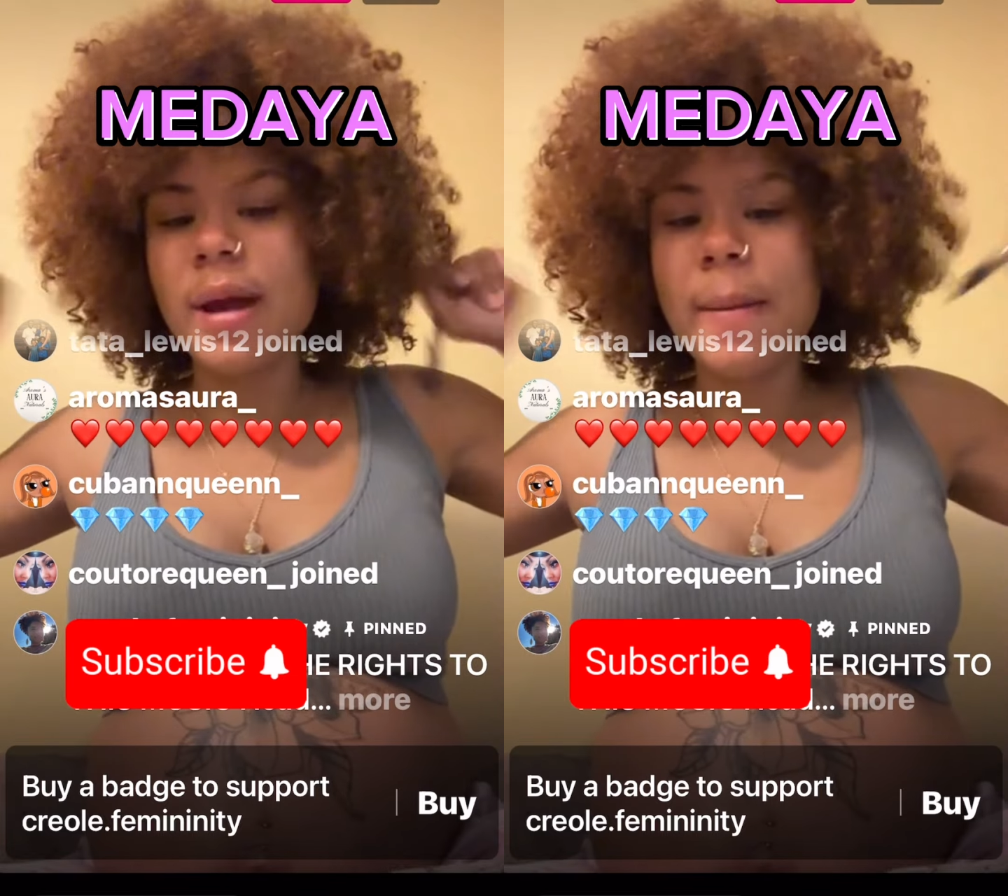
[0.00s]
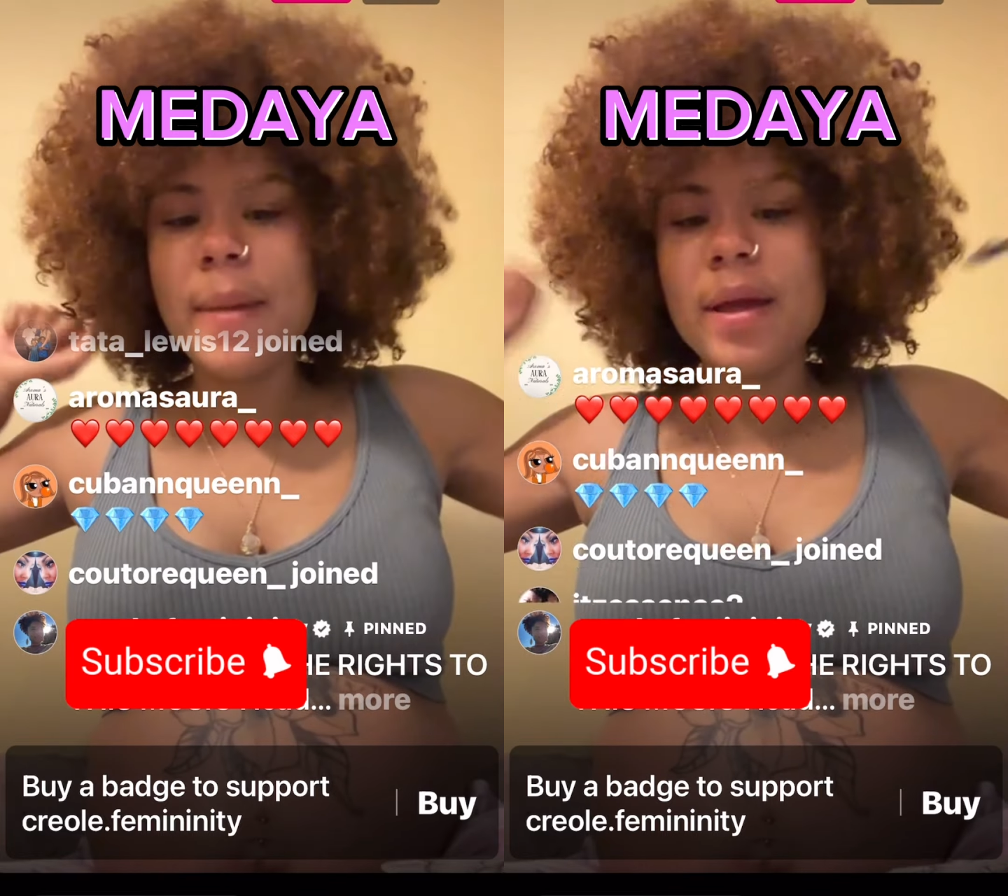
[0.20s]

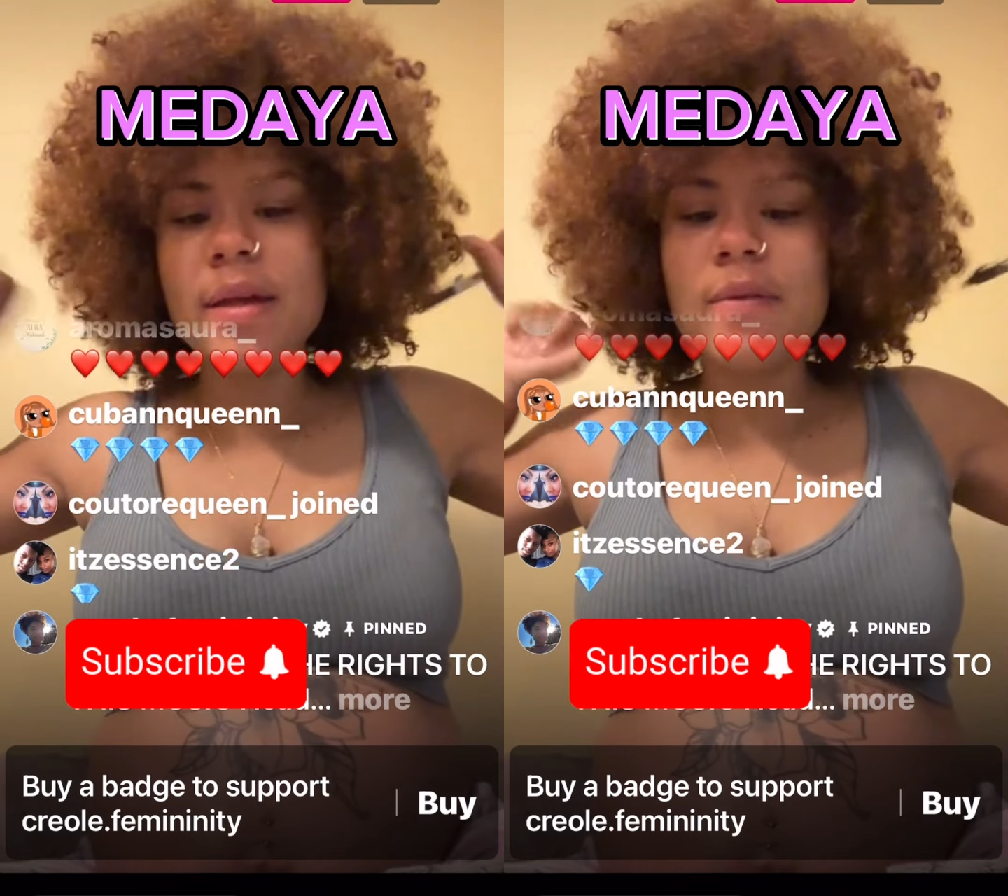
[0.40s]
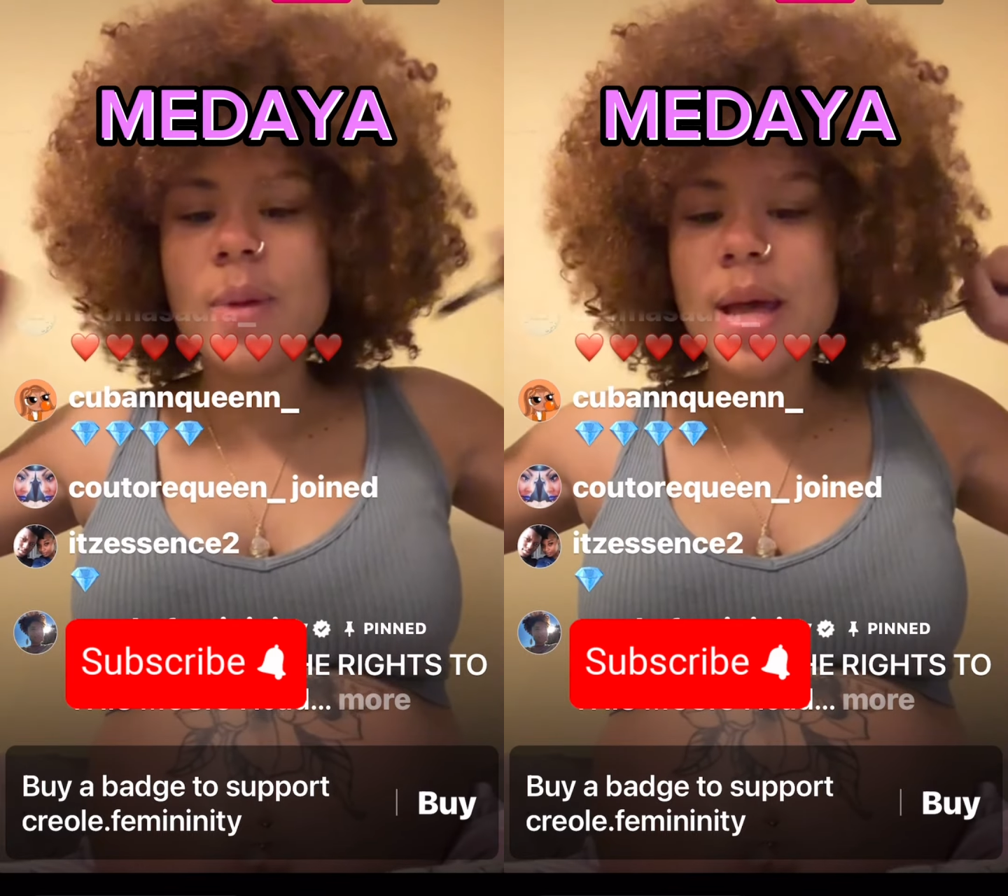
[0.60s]
wrap
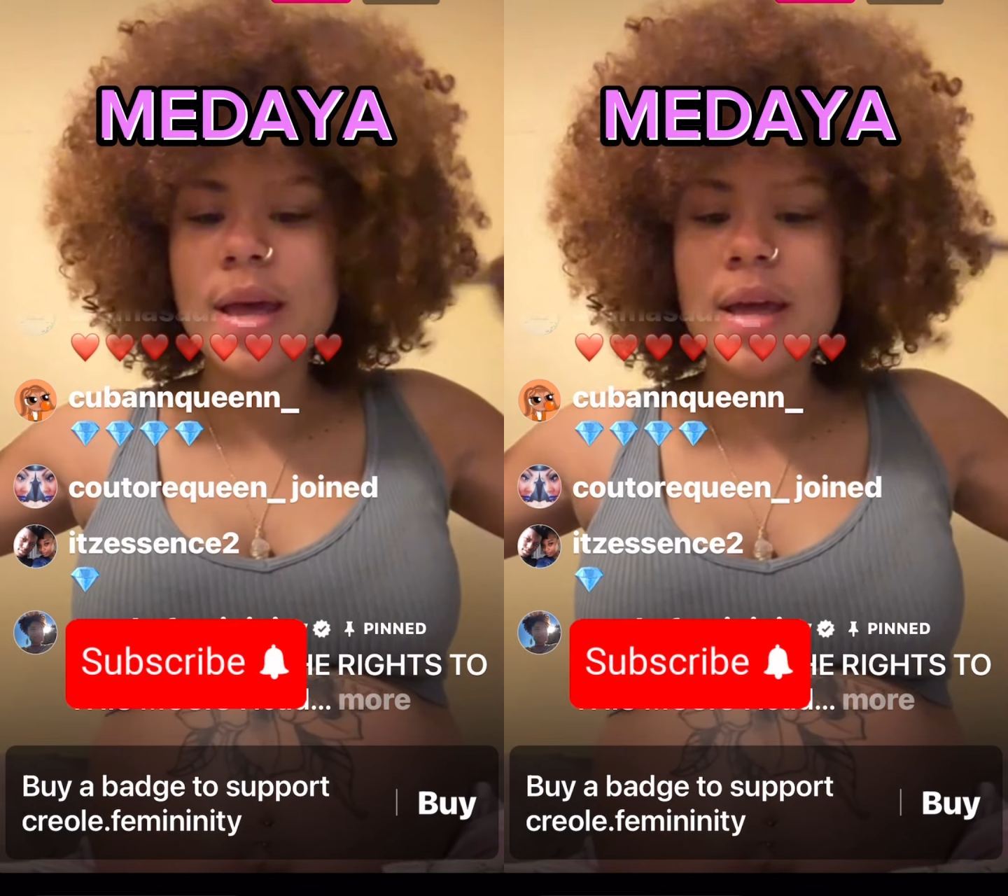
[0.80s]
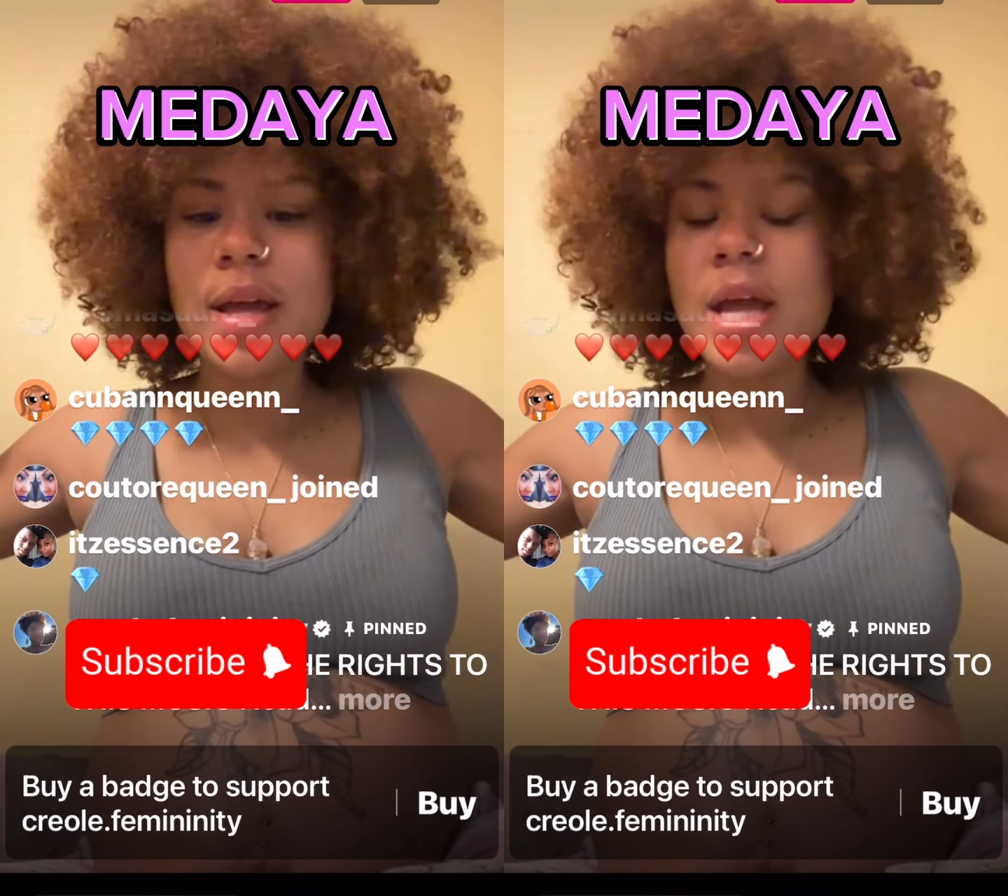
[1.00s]

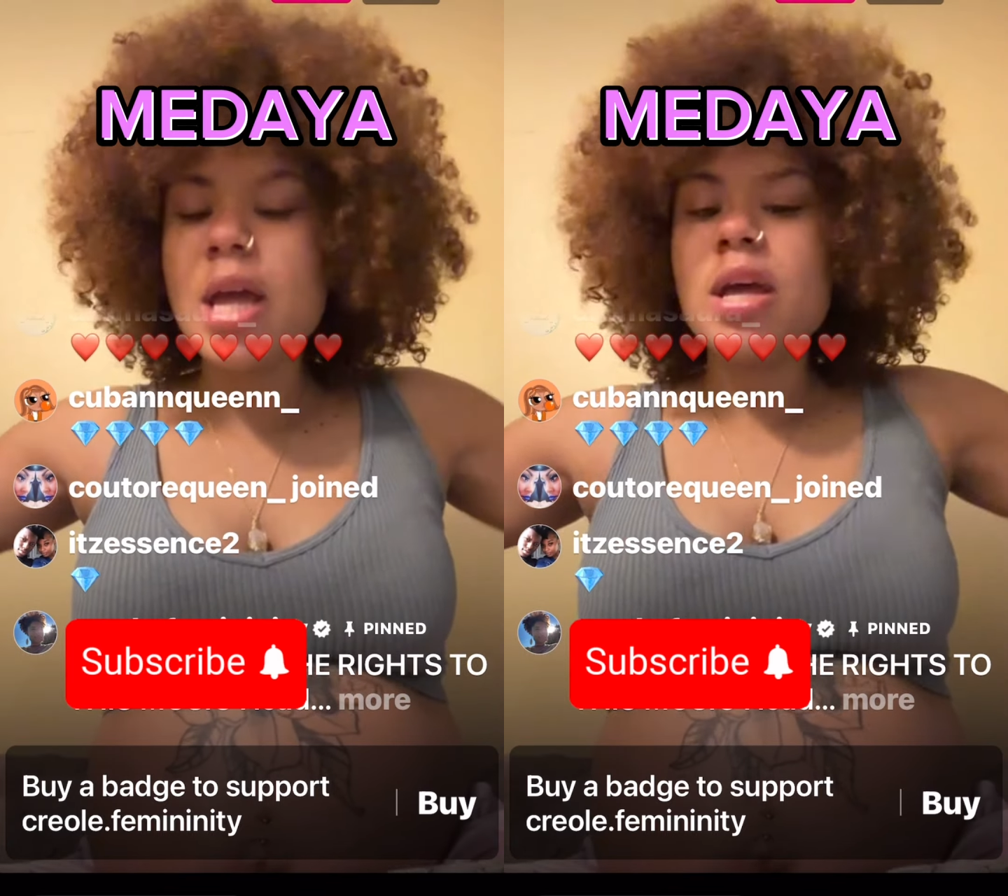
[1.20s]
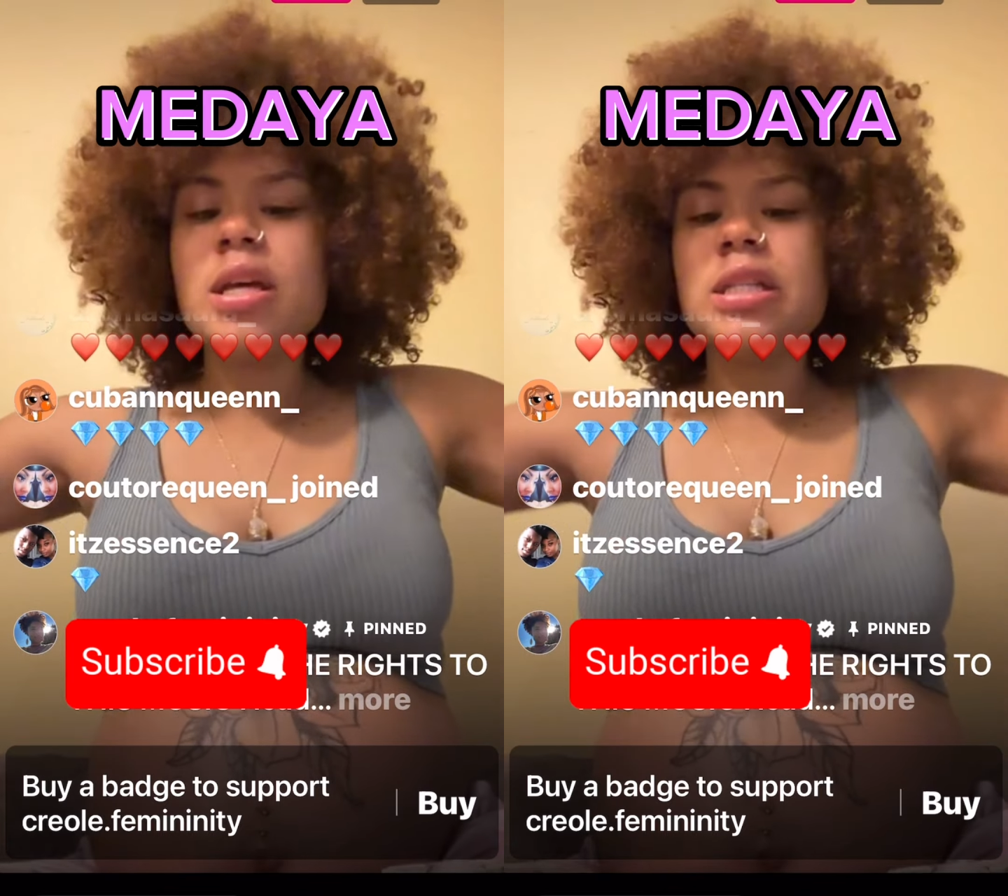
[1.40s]
giveaway.
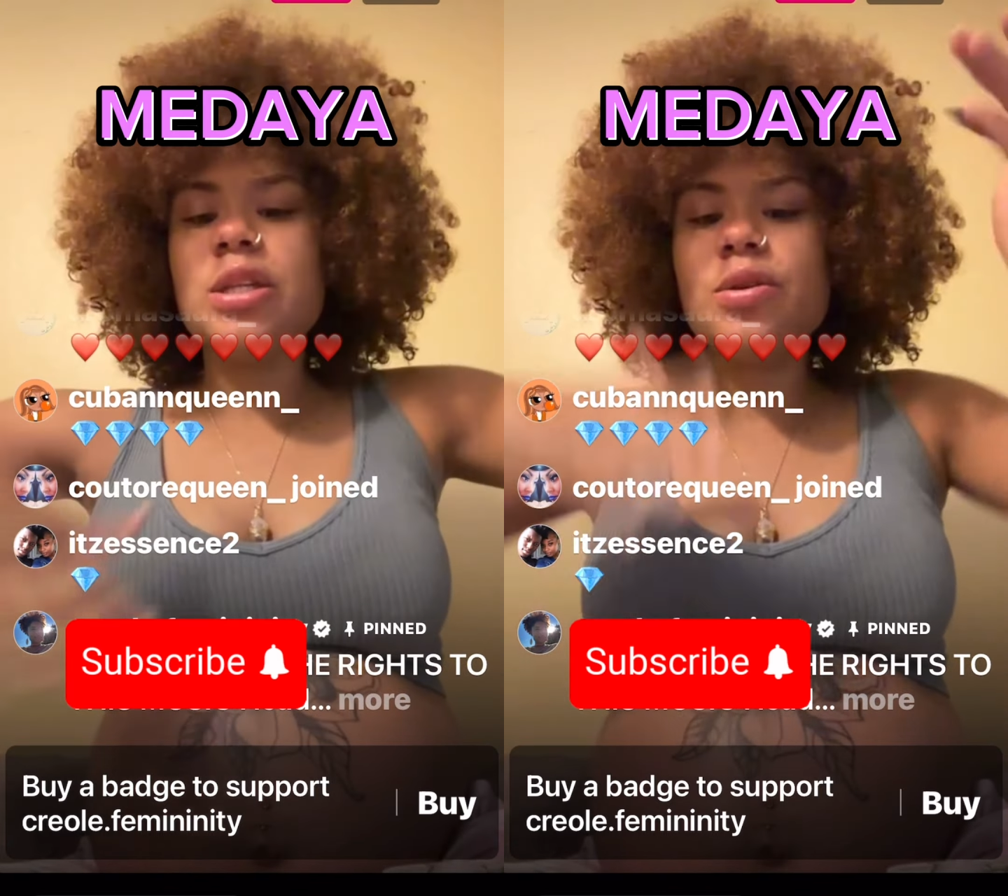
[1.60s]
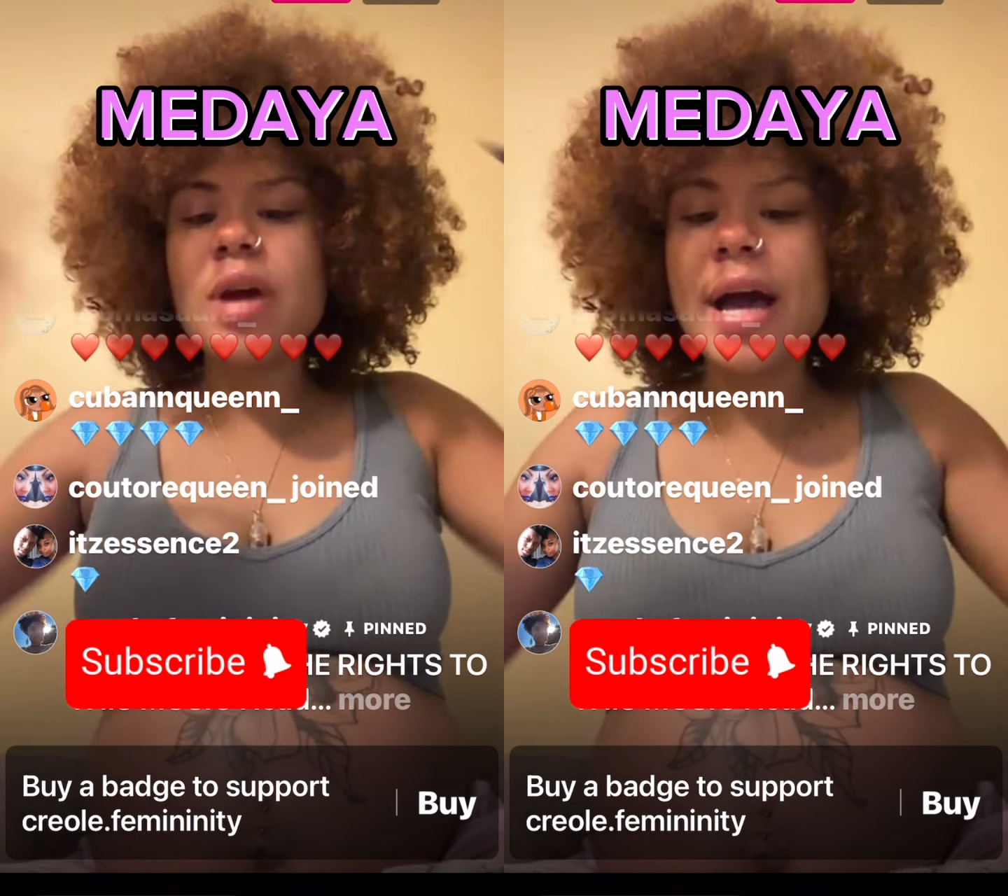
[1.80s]

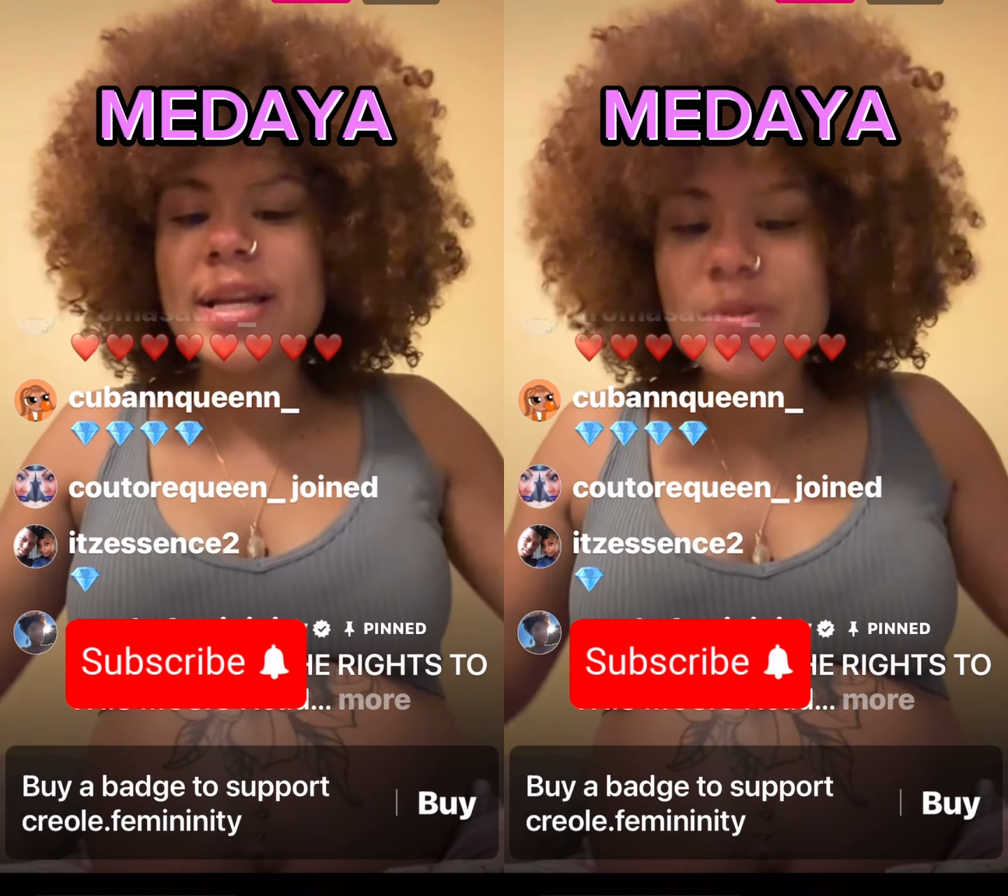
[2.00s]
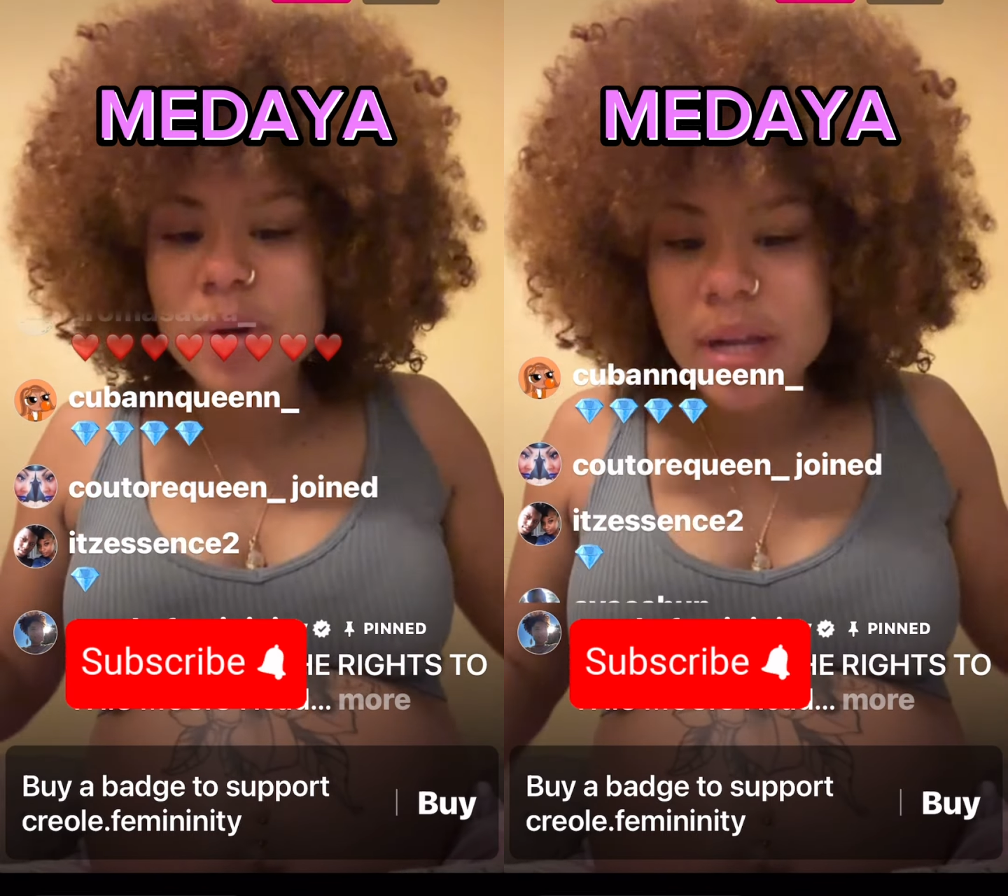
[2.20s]
Do you guys